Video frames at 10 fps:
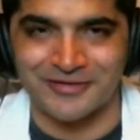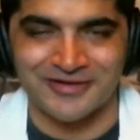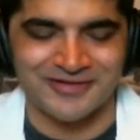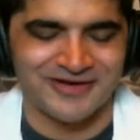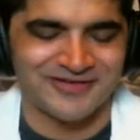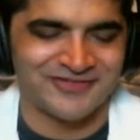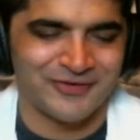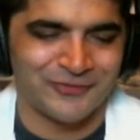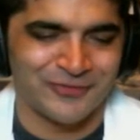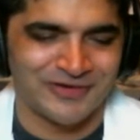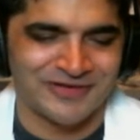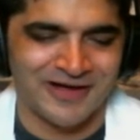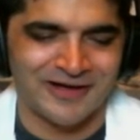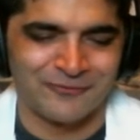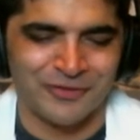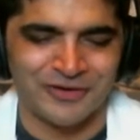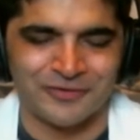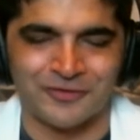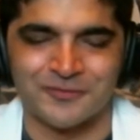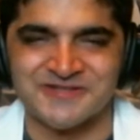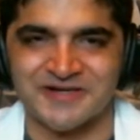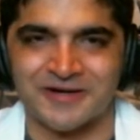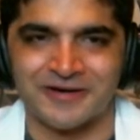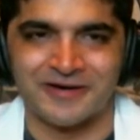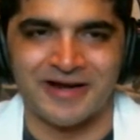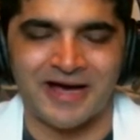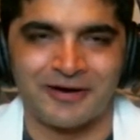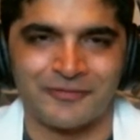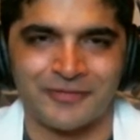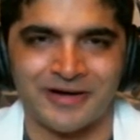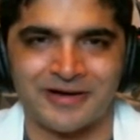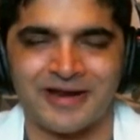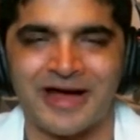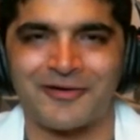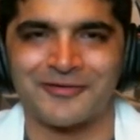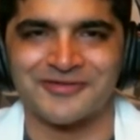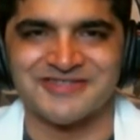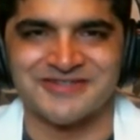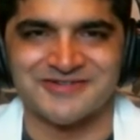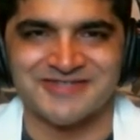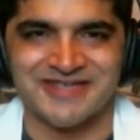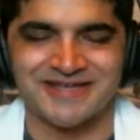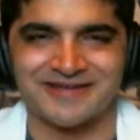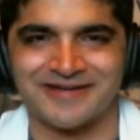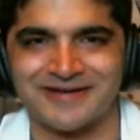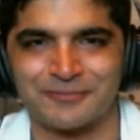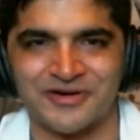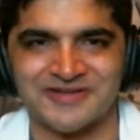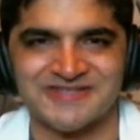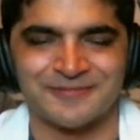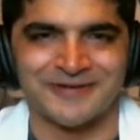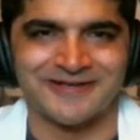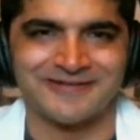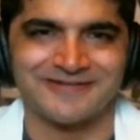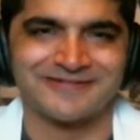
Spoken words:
Let us know what your groups are and how our listeners can participate.